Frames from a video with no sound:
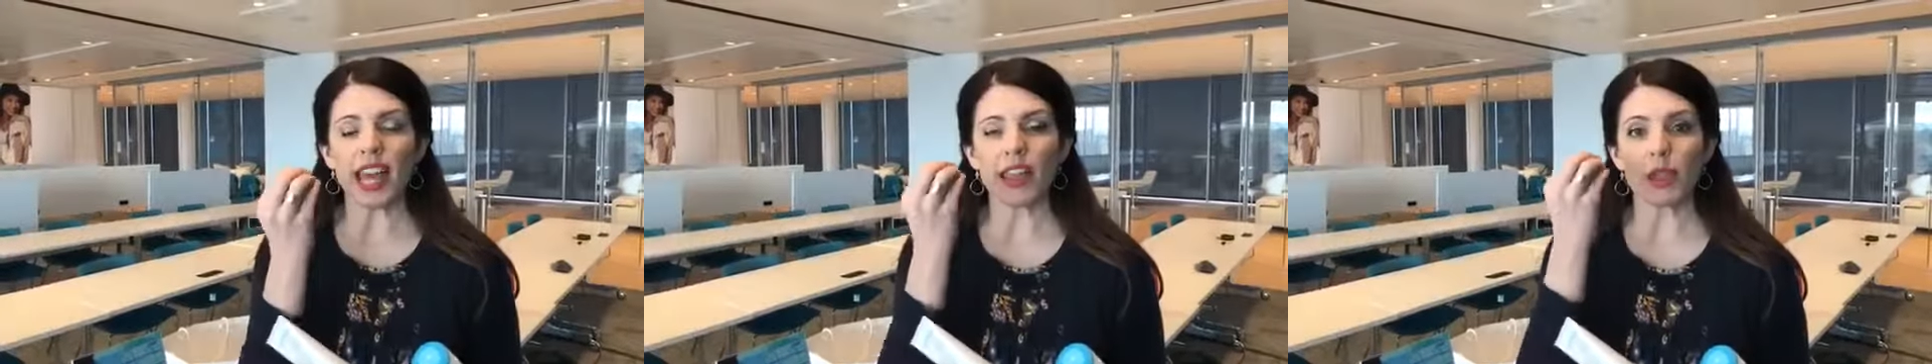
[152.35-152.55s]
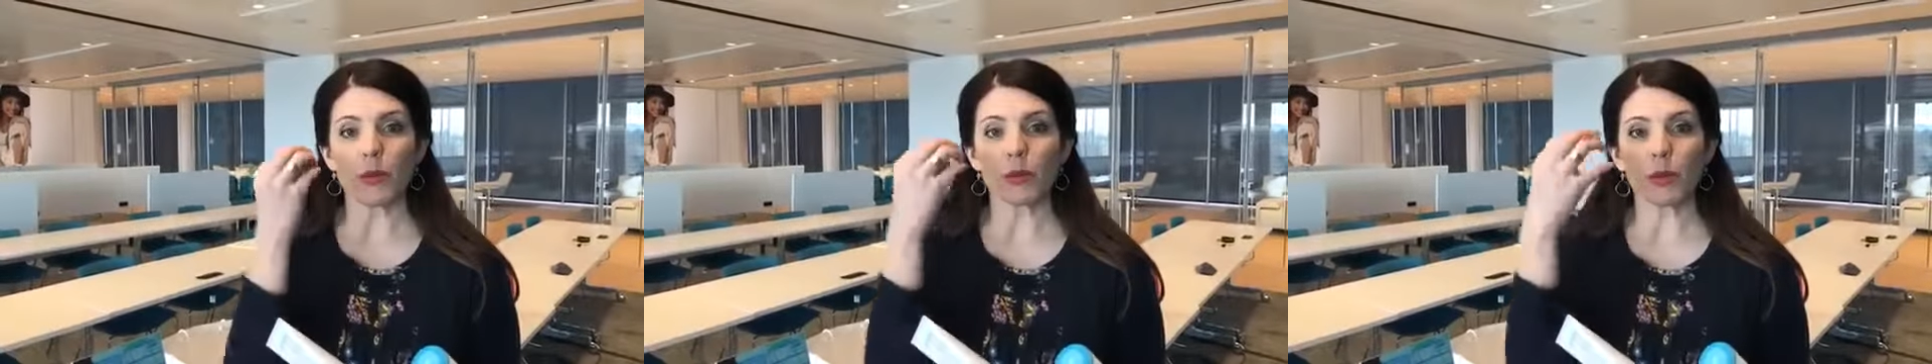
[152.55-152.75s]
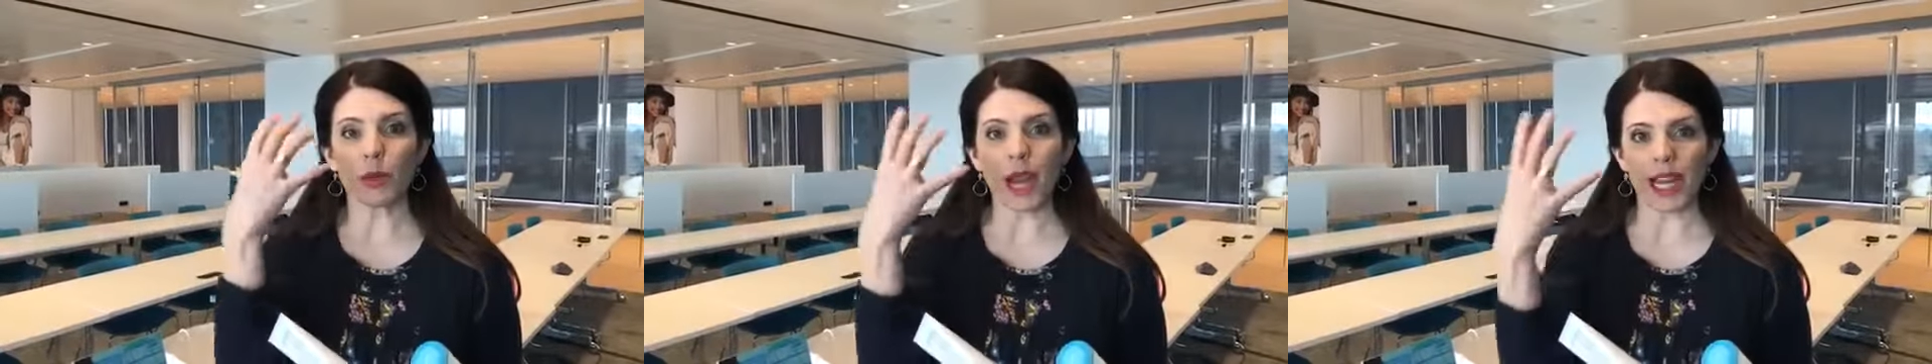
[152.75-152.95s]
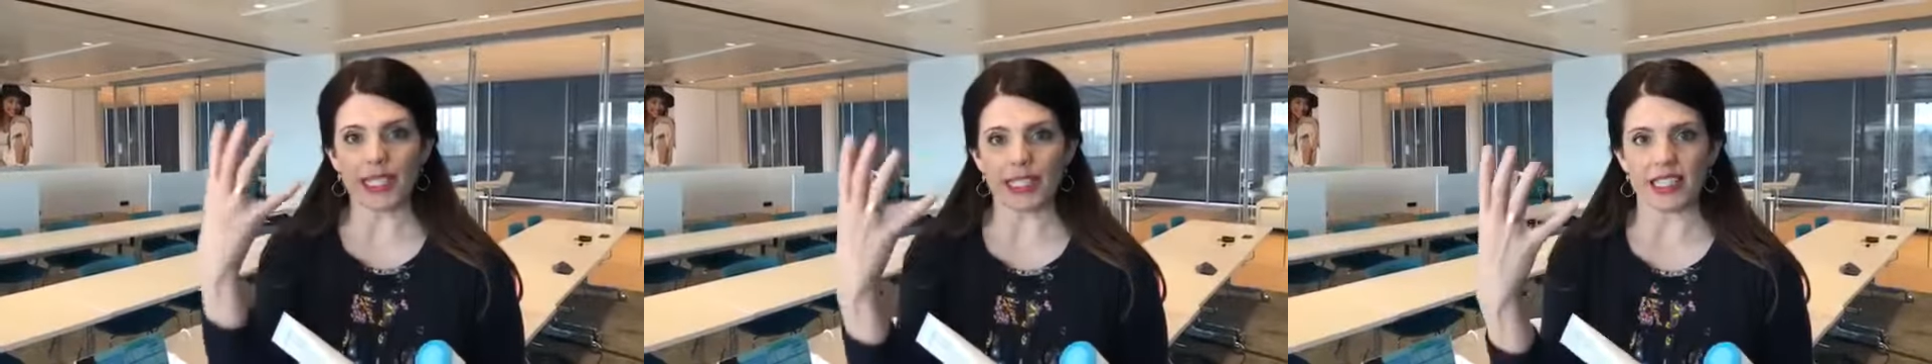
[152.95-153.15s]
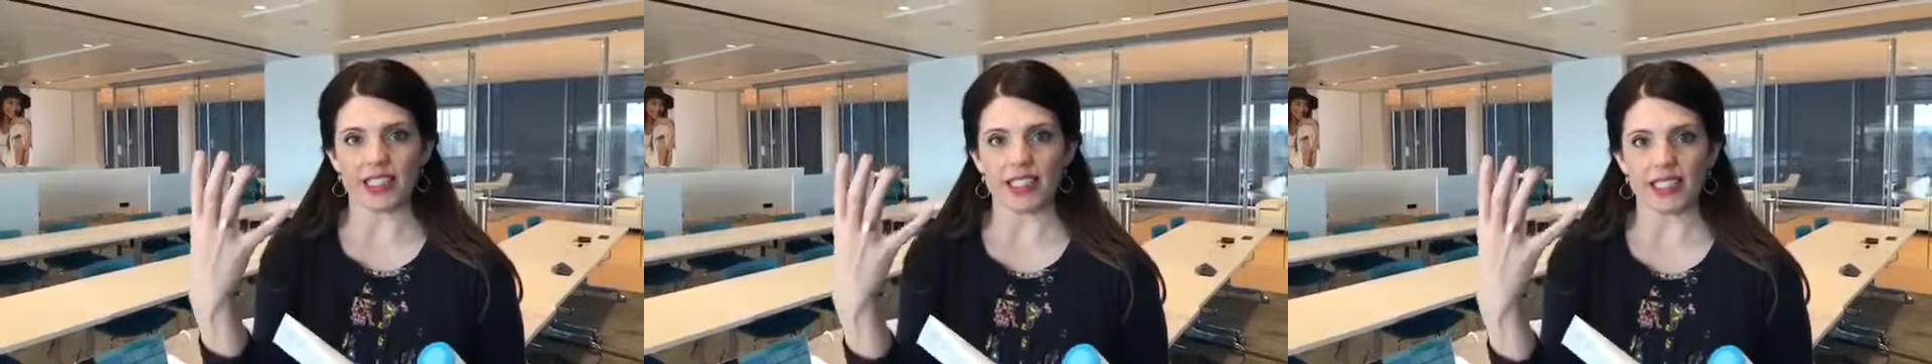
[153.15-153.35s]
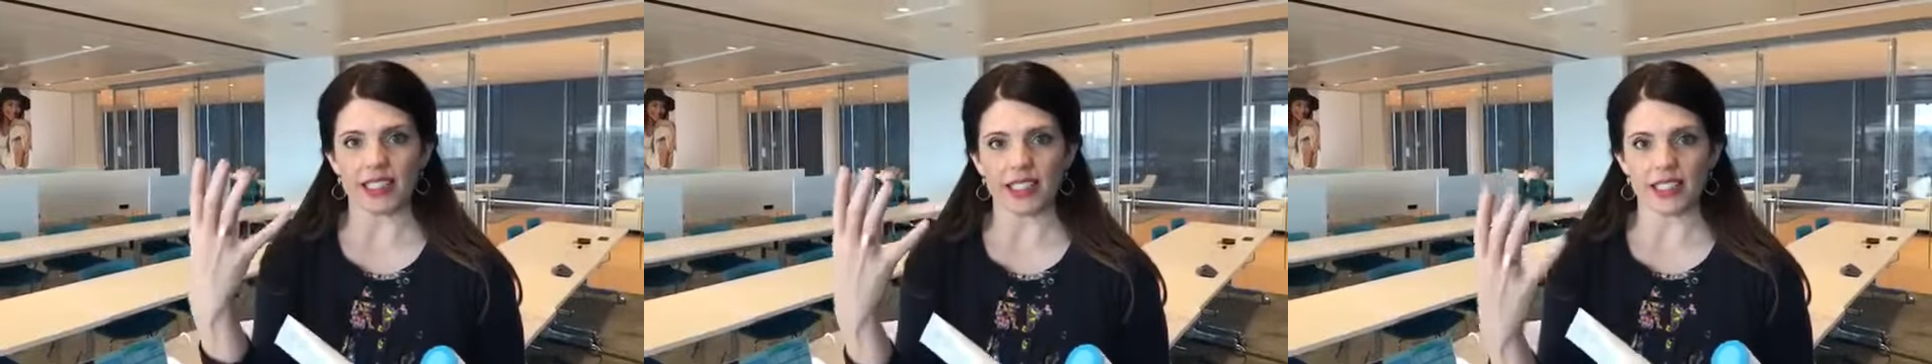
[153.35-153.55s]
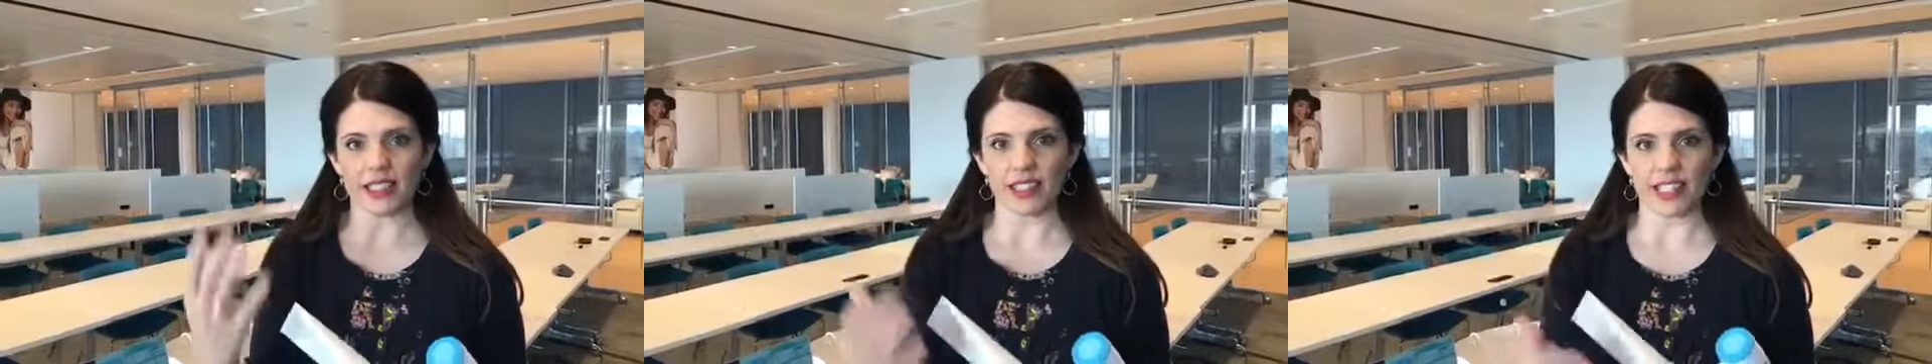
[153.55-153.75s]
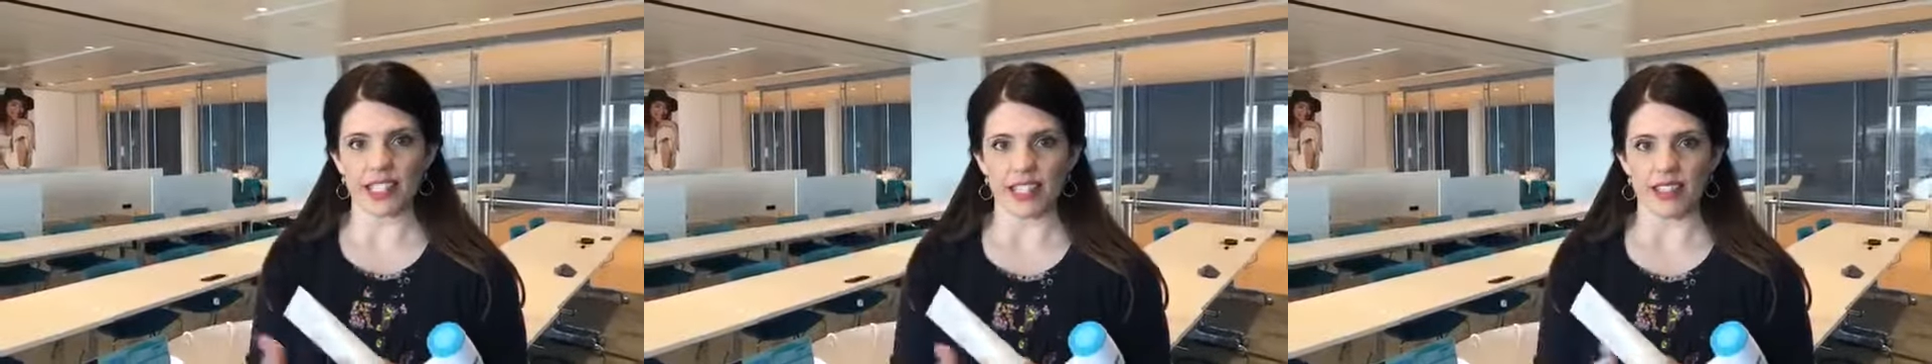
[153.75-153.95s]
and the brightness to the
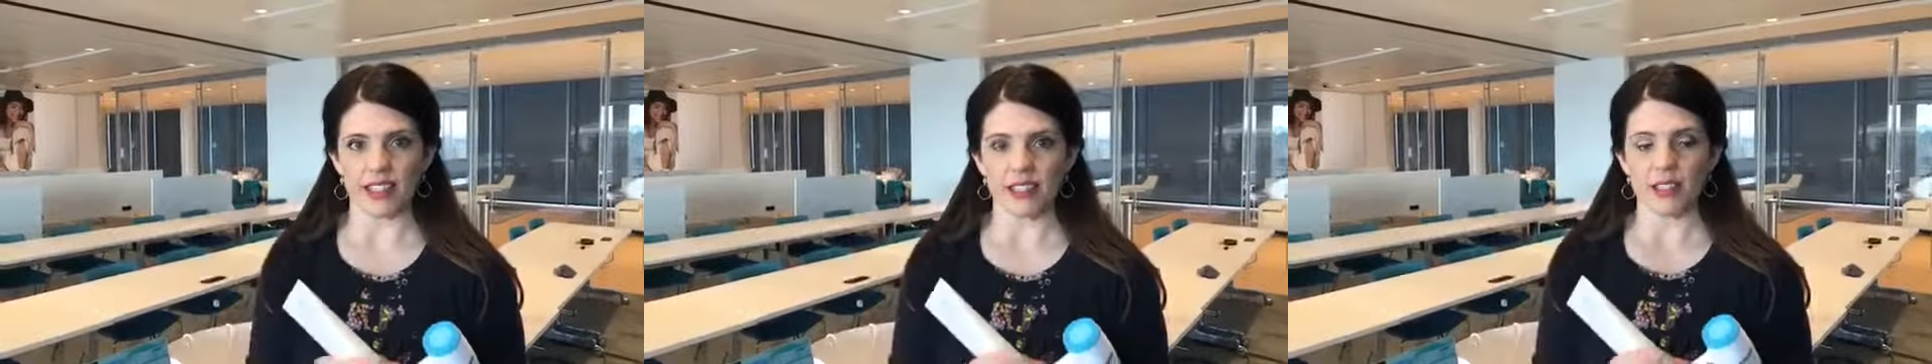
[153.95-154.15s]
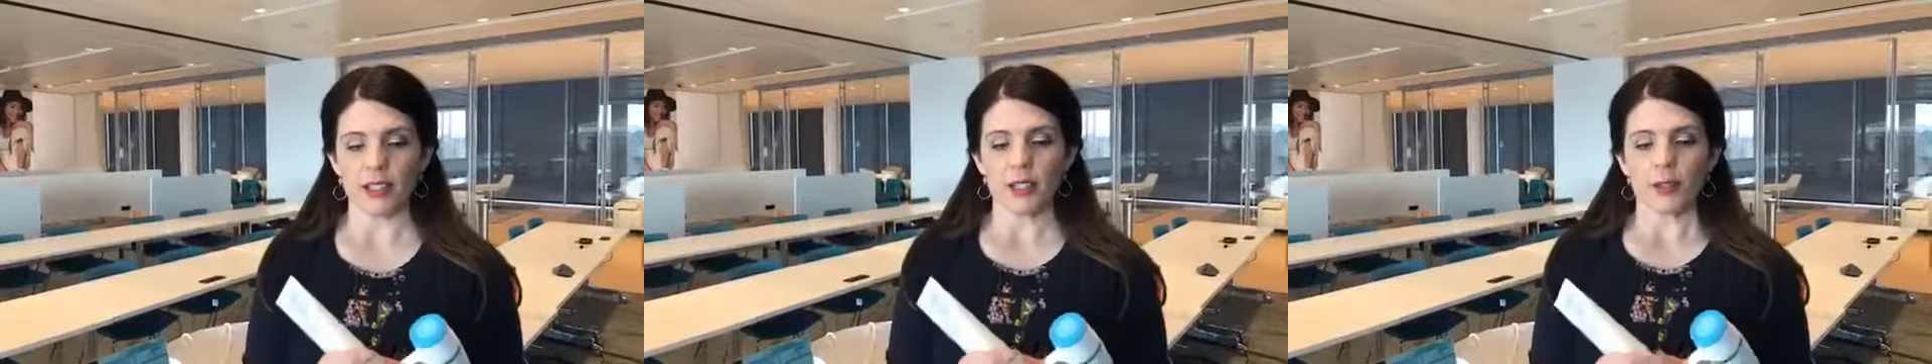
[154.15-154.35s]
skin.